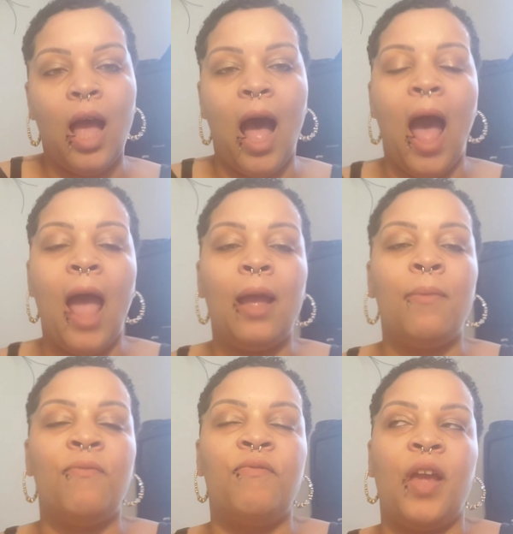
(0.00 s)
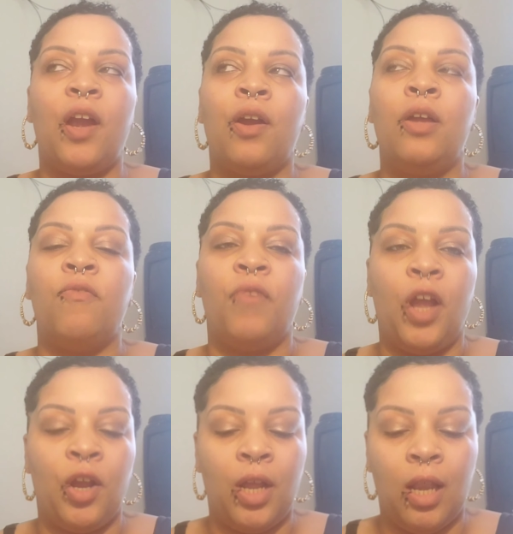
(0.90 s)
I am very,
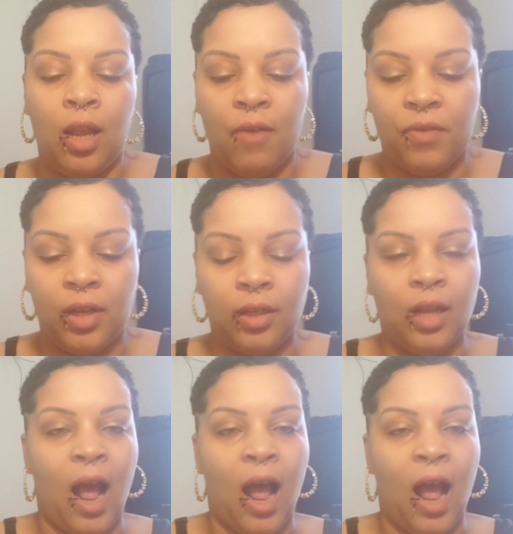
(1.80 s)
very loving.